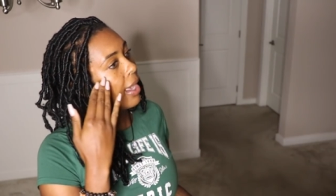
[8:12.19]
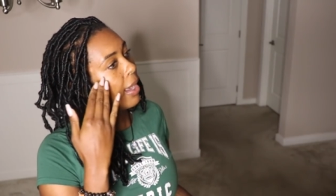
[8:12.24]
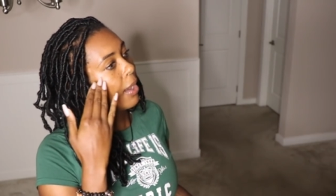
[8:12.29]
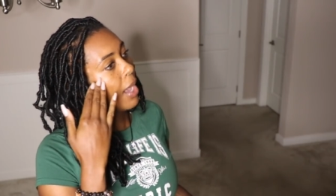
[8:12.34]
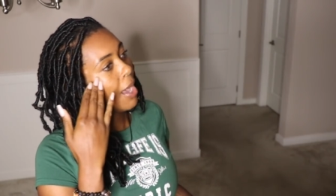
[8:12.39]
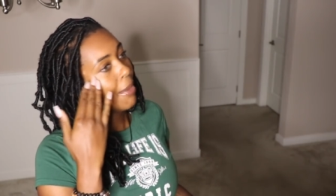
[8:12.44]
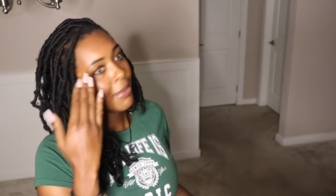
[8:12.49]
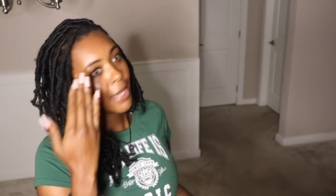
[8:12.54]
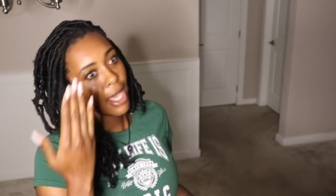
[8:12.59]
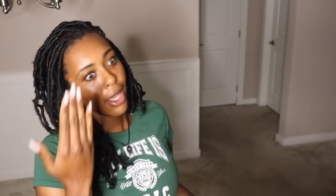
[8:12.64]

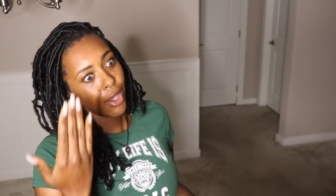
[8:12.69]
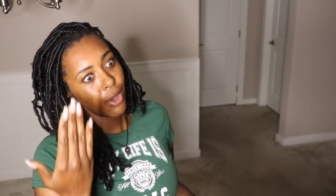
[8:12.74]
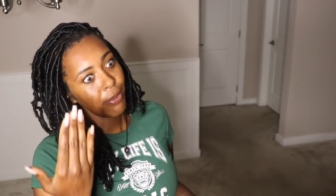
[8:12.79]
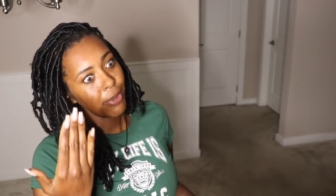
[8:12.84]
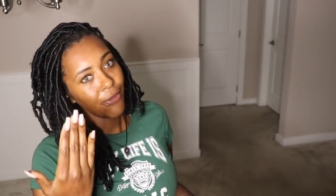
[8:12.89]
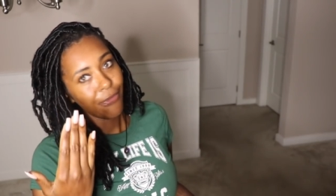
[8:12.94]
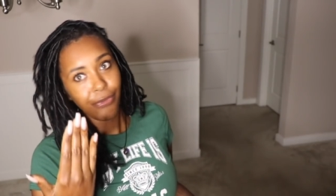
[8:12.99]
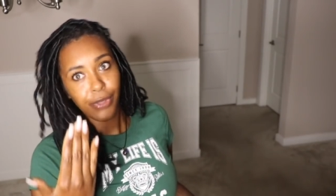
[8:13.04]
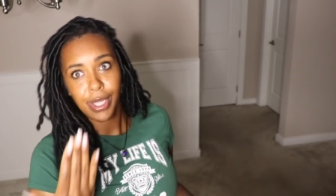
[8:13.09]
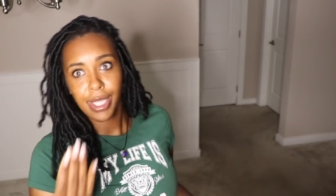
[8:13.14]
I'm not gonna
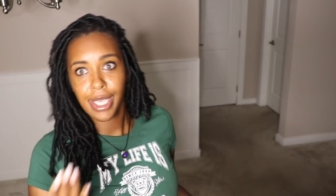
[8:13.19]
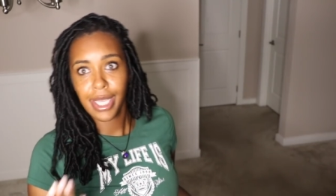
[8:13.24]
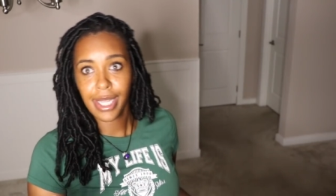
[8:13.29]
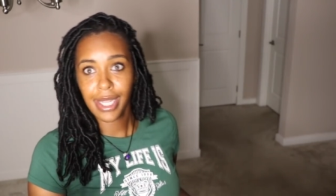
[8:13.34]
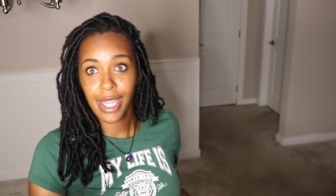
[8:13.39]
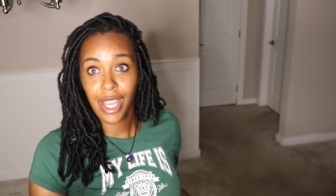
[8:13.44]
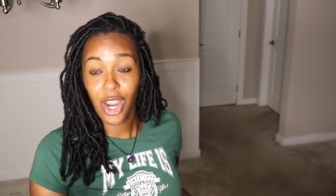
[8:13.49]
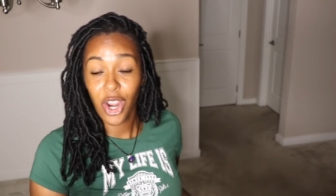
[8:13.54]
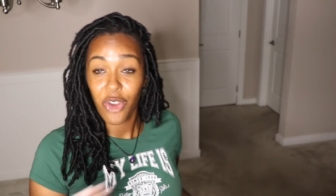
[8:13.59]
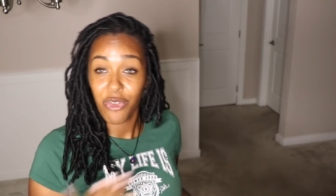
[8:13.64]
be fully
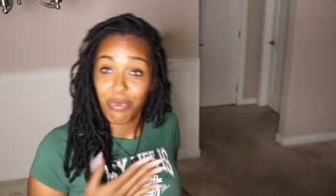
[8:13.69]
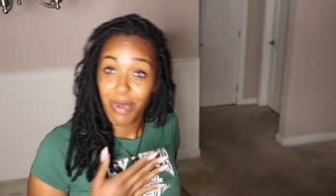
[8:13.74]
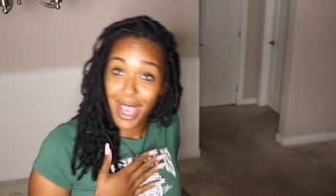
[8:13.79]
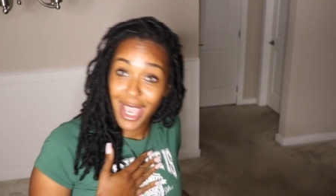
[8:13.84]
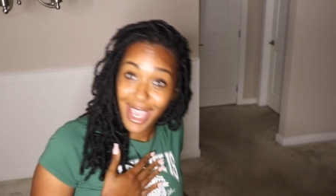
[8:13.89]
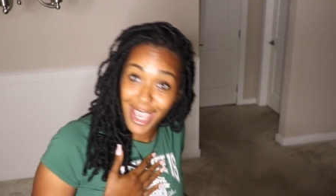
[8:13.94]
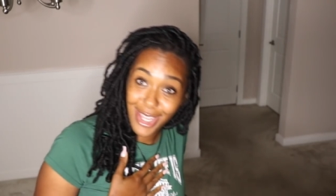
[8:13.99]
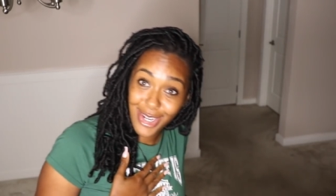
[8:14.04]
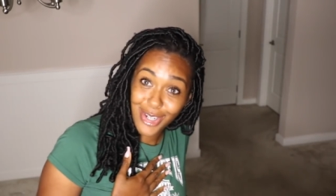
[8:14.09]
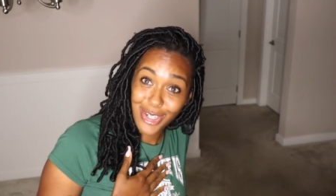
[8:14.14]
in there if my
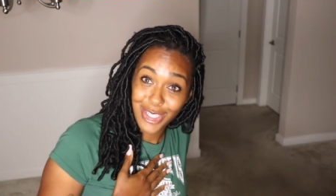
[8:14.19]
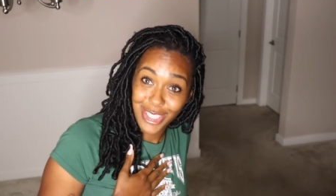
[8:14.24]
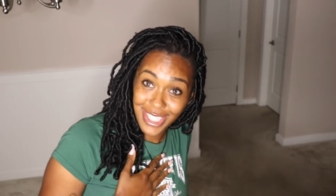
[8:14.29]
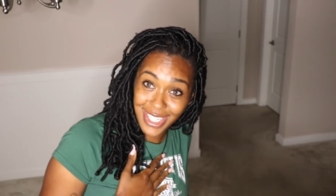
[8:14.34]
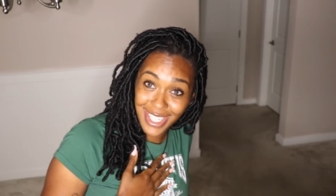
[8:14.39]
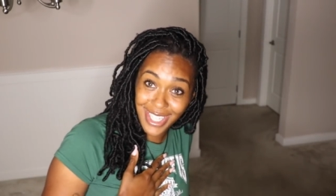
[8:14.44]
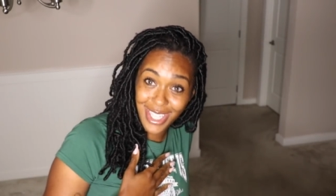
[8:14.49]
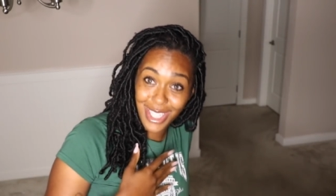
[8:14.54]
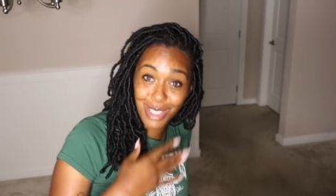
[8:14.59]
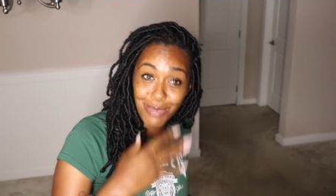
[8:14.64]

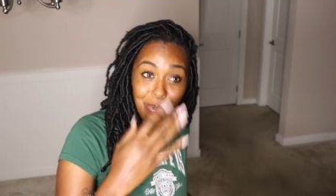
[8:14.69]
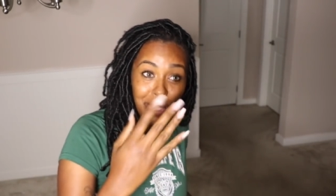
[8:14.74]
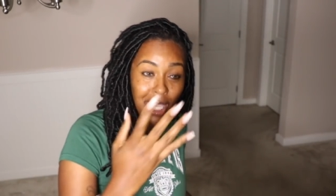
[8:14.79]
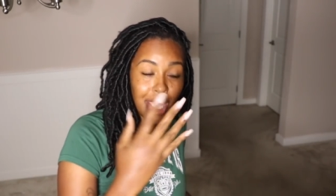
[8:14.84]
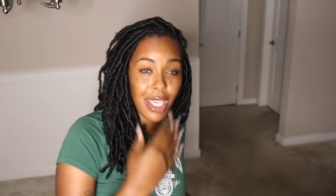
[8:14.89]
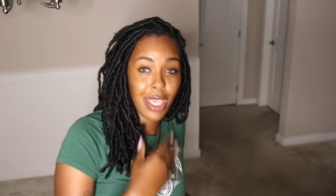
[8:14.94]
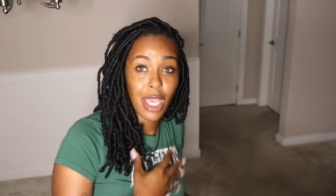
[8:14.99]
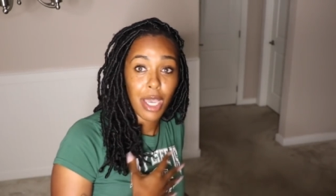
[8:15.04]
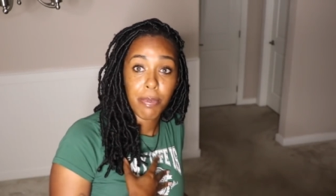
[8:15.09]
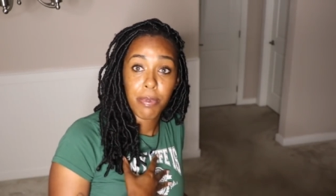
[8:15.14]
energy is
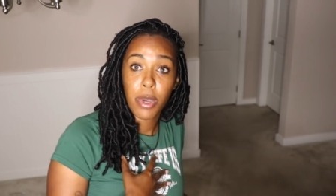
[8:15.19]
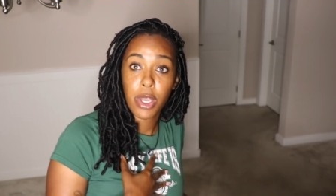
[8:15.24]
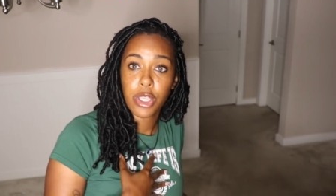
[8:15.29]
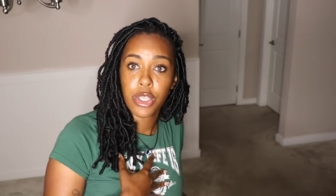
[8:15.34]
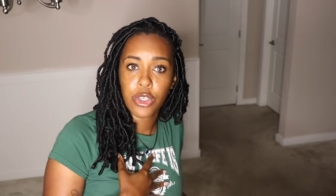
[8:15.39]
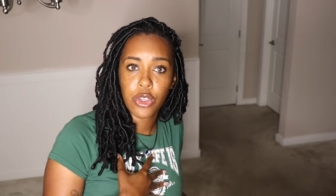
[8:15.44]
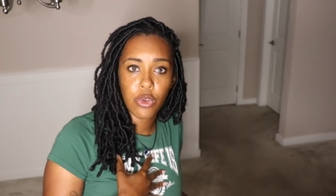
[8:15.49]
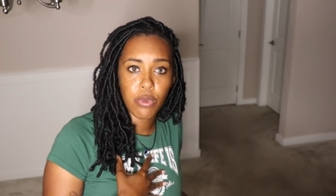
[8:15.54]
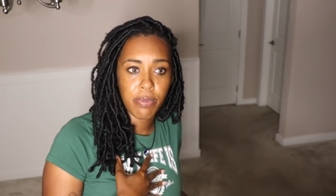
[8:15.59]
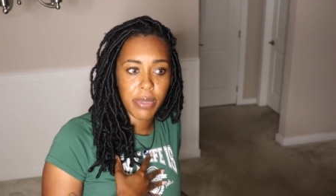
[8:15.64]
picking up
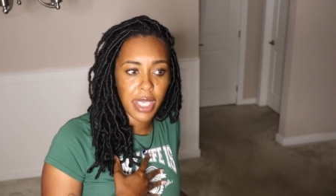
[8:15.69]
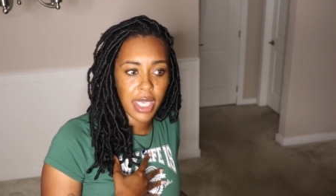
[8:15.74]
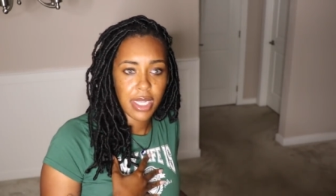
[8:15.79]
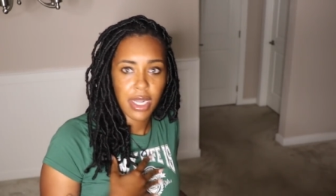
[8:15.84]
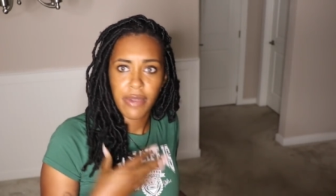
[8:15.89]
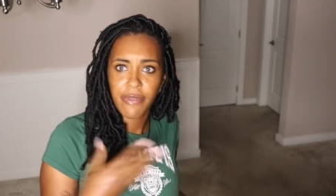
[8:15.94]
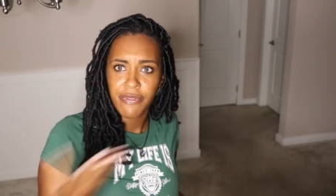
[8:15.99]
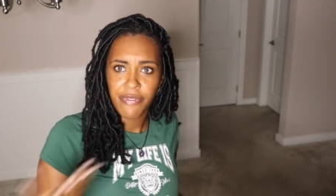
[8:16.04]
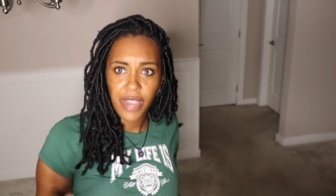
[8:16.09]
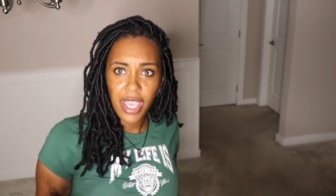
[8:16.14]
on you being
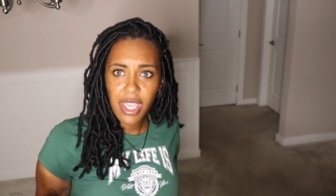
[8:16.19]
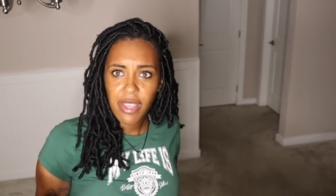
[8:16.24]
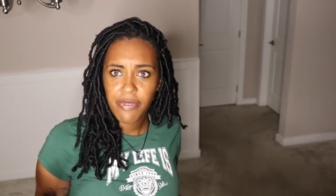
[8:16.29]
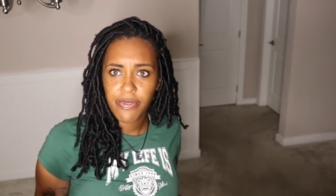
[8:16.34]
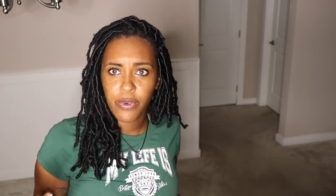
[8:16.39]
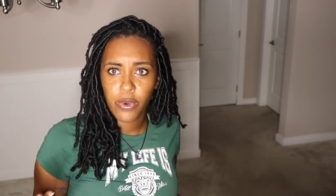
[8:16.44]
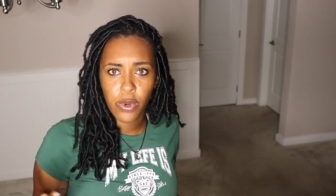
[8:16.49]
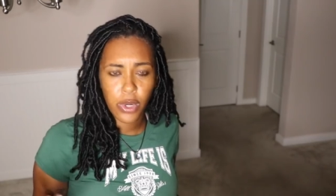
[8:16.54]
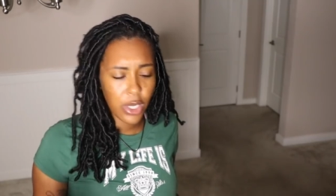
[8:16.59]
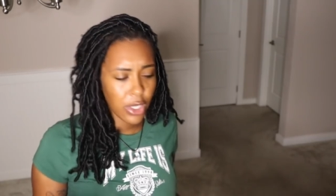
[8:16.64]

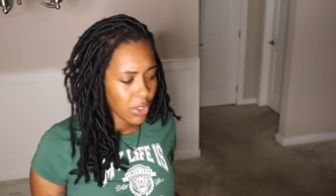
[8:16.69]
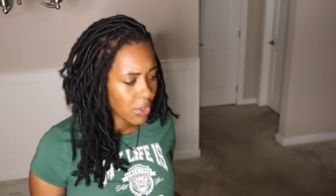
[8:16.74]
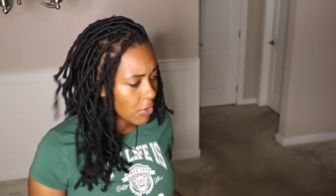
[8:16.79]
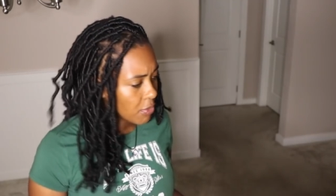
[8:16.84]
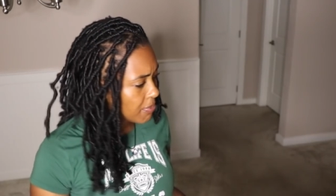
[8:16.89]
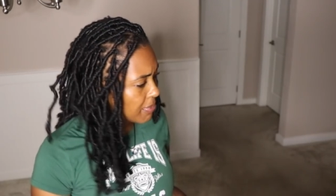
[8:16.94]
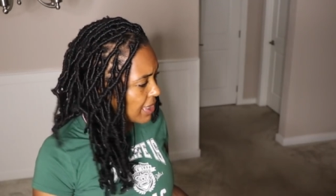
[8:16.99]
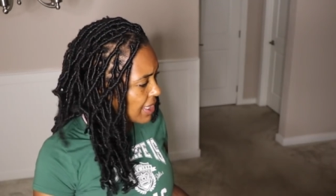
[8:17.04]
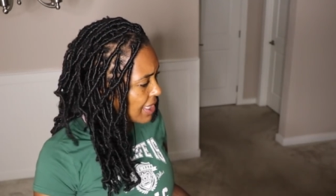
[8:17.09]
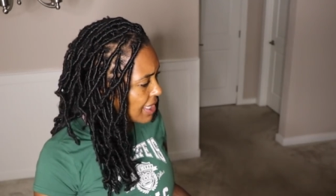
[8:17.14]
unfaithful or
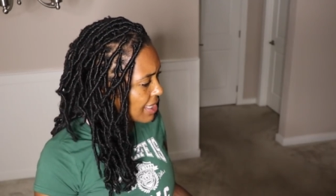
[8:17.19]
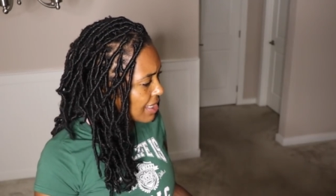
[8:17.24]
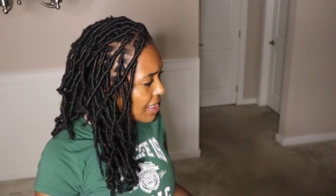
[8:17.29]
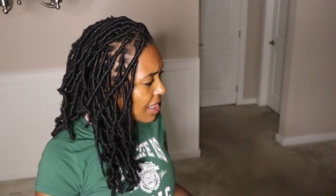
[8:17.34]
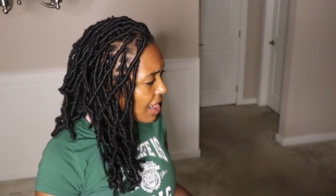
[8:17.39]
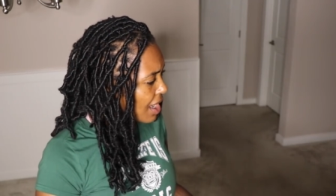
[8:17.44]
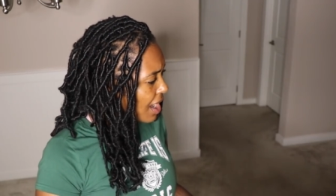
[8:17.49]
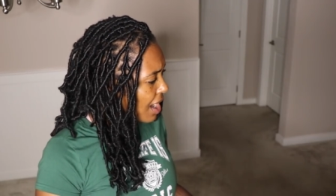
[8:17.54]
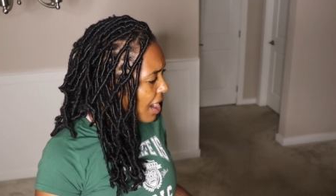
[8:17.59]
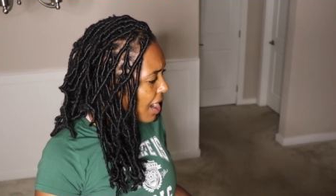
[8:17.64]
you
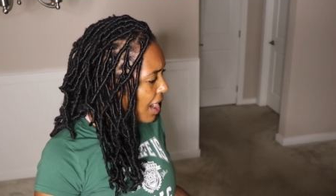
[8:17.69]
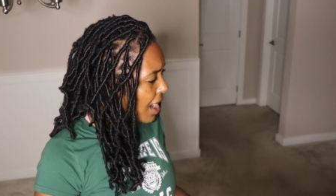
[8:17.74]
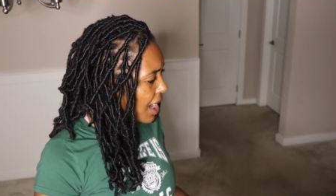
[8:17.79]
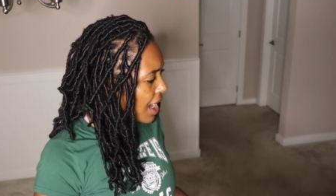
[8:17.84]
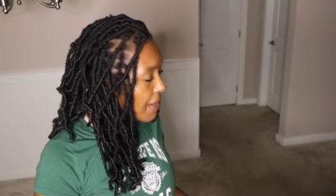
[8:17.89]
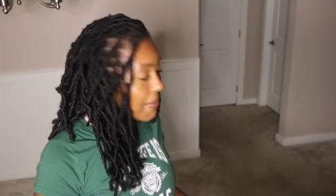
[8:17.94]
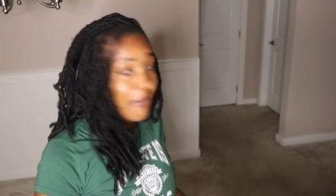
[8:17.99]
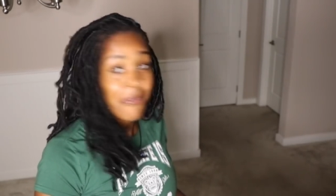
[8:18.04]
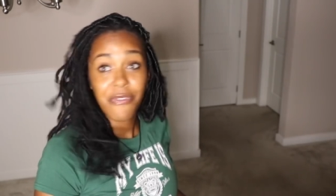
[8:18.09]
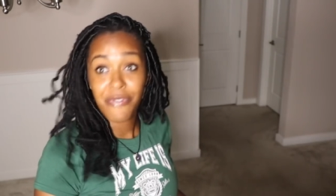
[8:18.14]
being
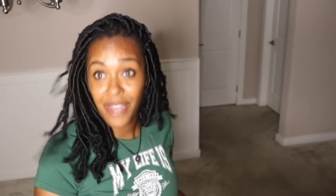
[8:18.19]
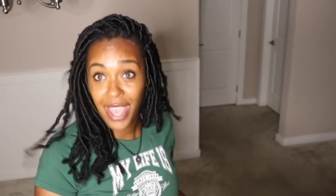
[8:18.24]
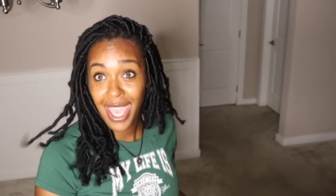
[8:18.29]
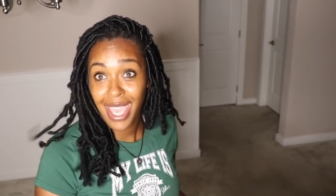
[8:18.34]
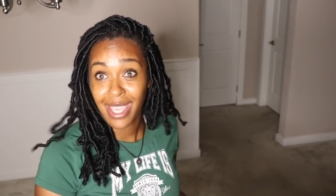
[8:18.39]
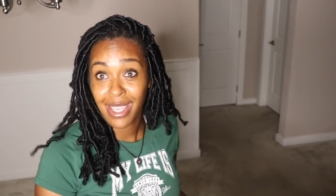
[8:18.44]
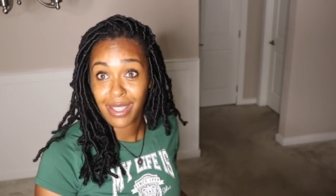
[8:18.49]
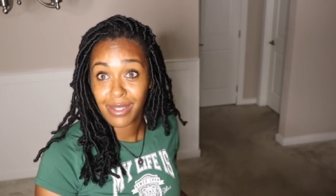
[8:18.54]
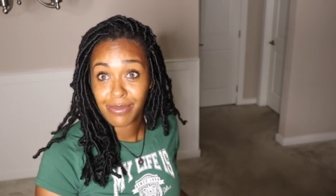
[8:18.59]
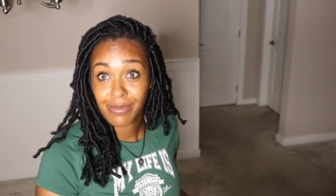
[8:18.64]

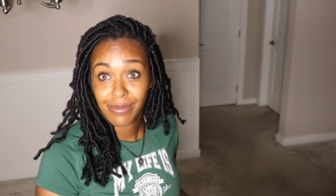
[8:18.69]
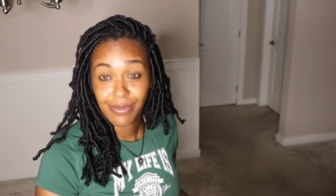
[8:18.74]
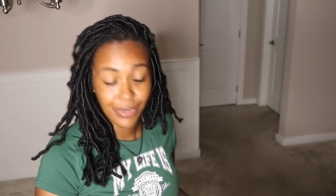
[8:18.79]
fake.